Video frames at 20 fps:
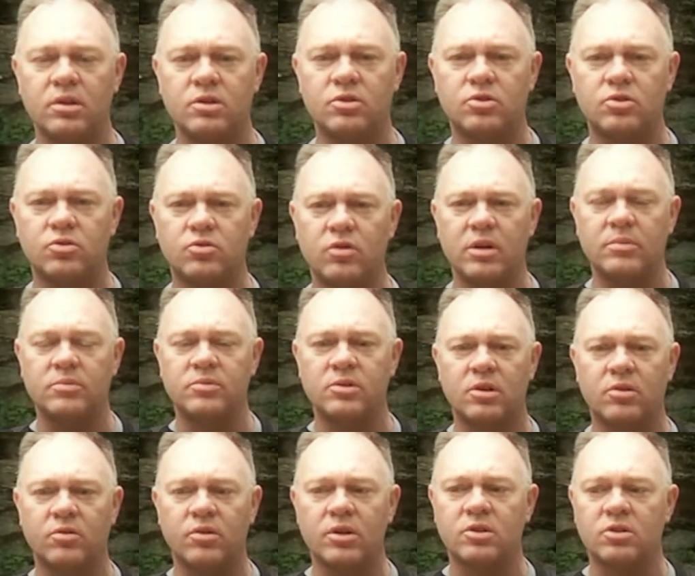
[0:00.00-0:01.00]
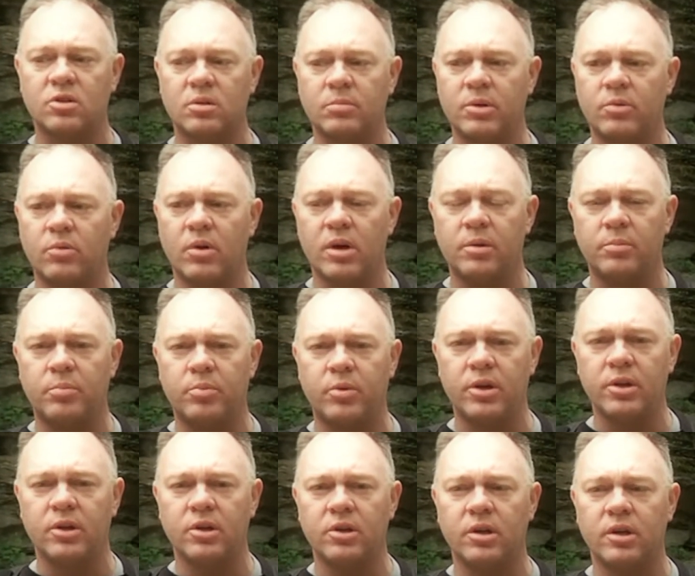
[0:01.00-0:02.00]
streams and creeks are going to be running
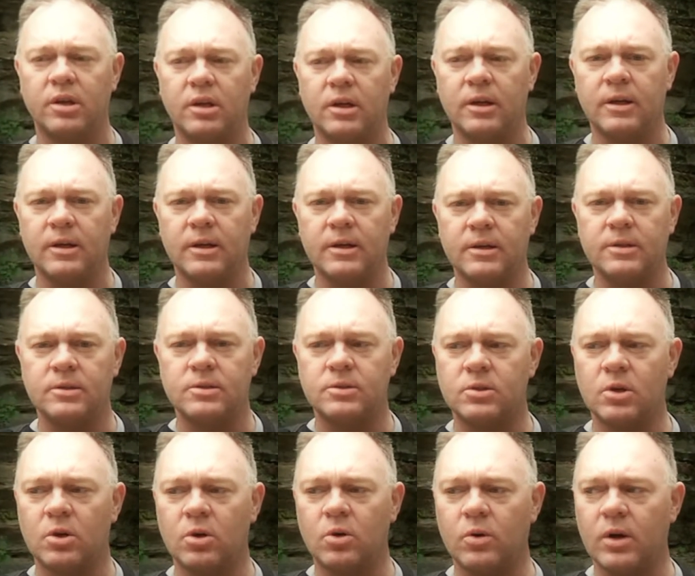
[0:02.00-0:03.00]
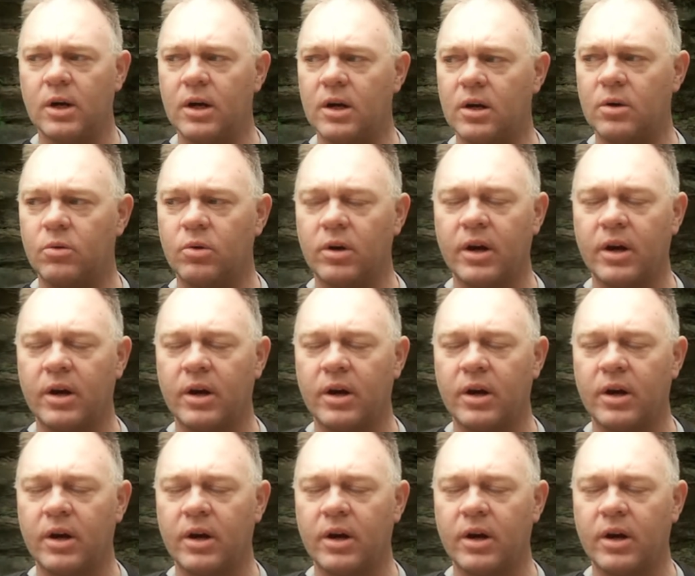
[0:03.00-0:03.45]
pretty good. So